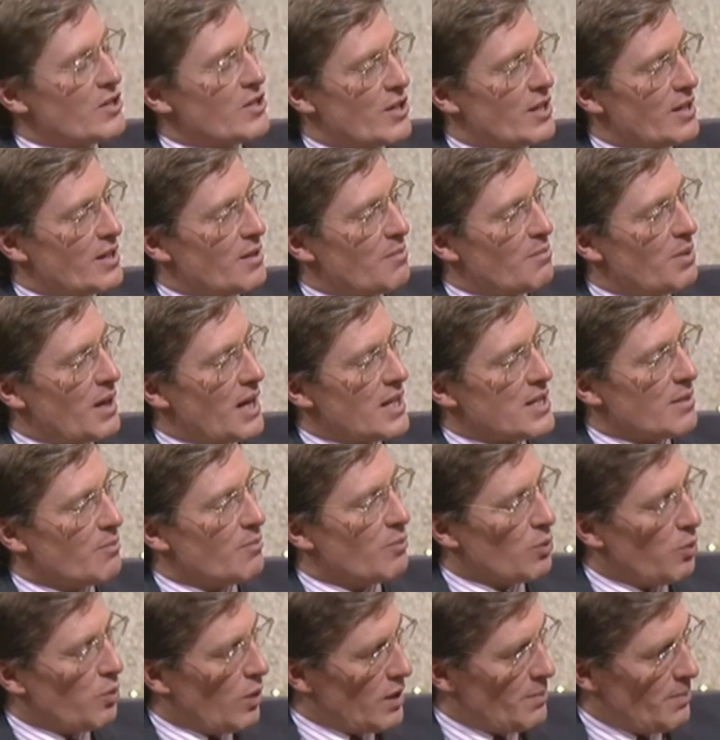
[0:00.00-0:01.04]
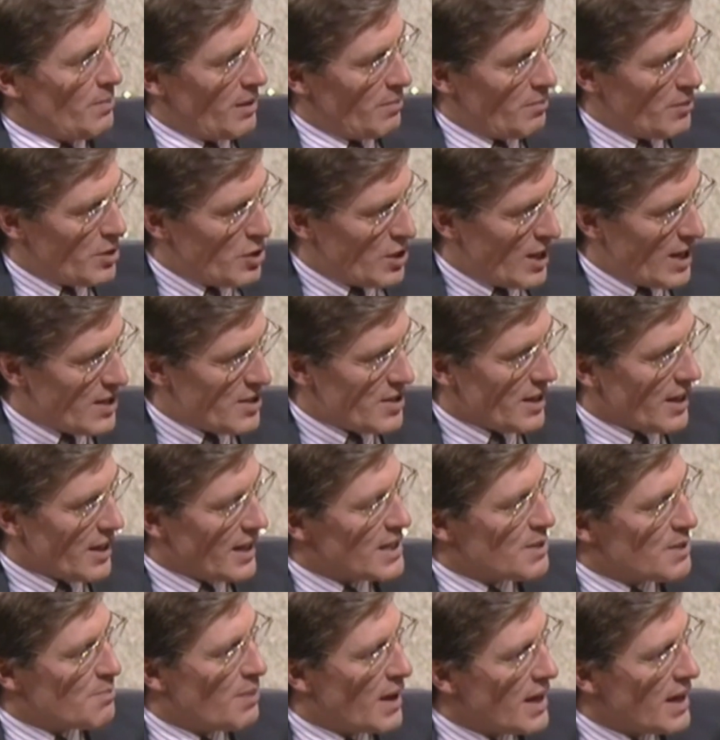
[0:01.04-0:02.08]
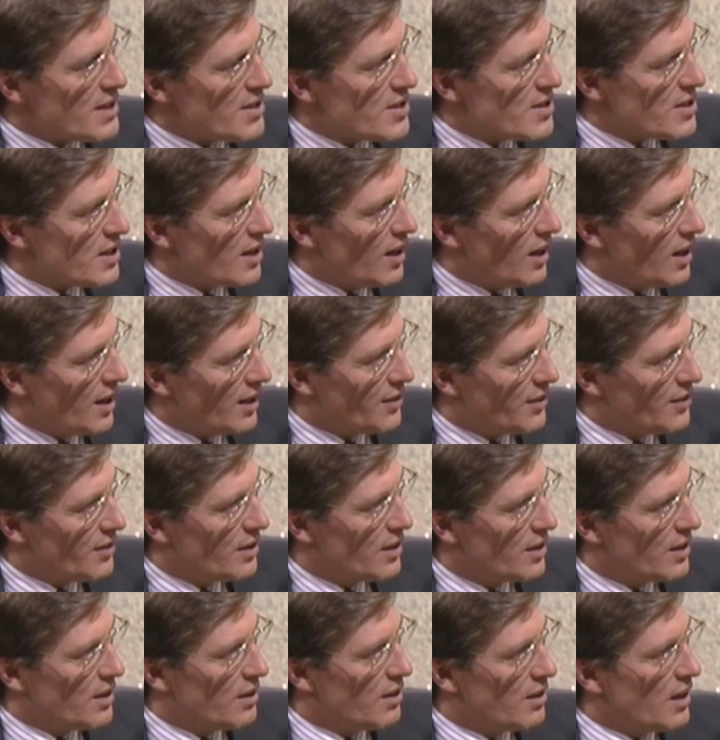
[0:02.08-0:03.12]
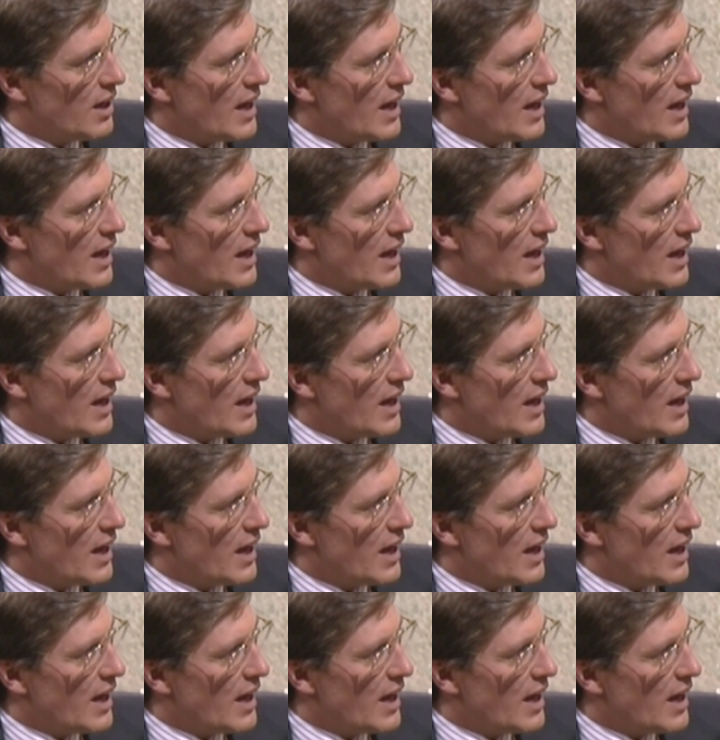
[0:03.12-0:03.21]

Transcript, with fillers: mentioned it in passing. But what about Majestic? It's based on